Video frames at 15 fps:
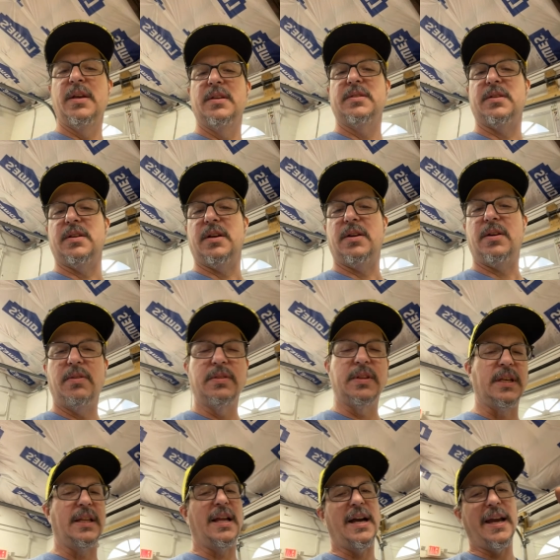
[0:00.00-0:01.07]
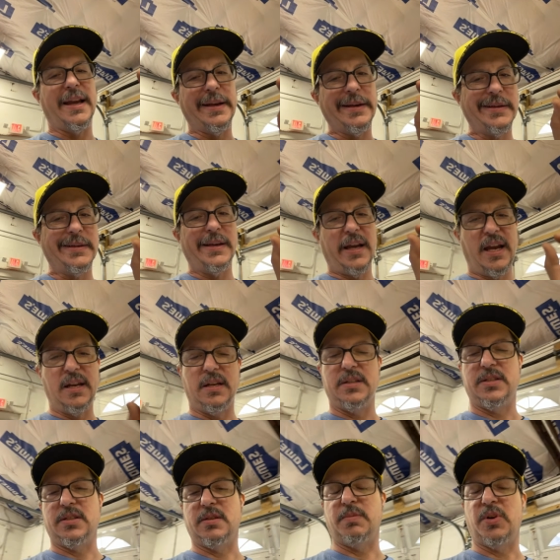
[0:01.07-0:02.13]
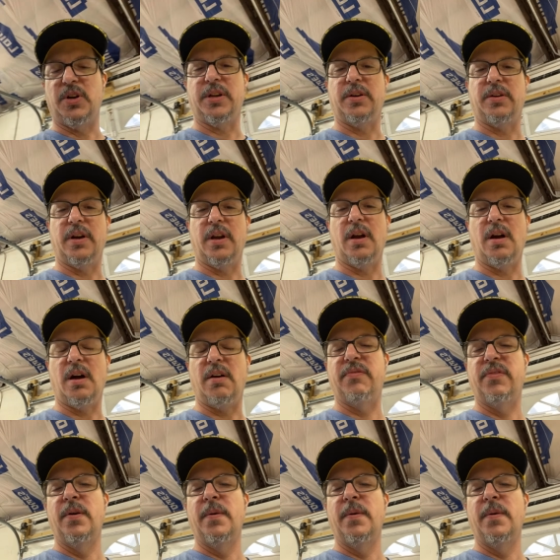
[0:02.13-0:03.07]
So you're only like 8 inches of mercury off.